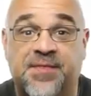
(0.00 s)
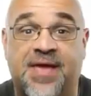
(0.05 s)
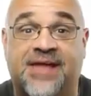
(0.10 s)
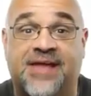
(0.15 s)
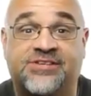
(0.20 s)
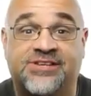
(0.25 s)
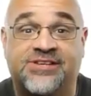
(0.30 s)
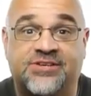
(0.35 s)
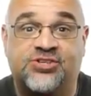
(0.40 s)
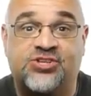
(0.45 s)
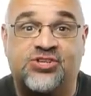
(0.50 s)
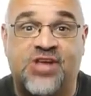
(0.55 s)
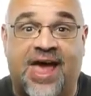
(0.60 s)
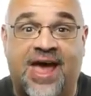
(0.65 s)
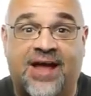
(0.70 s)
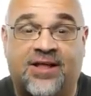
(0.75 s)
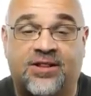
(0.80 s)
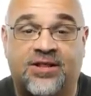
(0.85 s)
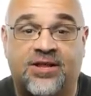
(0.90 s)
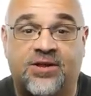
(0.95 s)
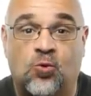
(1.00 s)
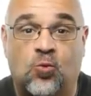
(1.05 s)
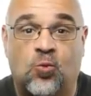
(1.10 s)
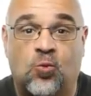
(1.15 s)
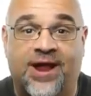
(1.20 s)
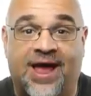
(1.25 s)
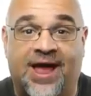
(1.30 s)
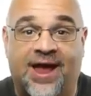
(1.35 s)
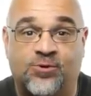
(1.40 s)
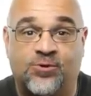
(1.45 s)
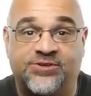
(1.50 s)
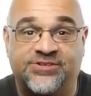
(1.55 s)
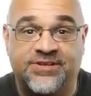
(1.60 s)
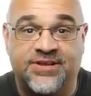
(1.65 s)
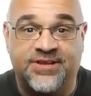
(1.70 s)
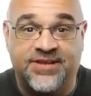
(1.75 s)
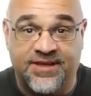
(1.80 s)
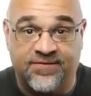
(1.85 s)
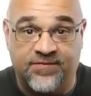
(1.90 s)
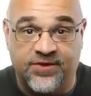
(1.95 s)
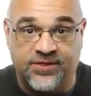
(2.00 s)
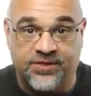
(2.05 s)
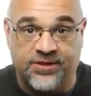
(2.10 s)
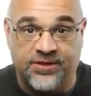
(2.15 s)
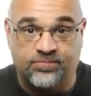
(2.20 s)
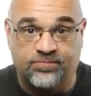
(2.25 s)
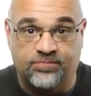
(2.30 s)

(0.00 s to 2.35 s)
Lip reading: And that's exactly what I was giving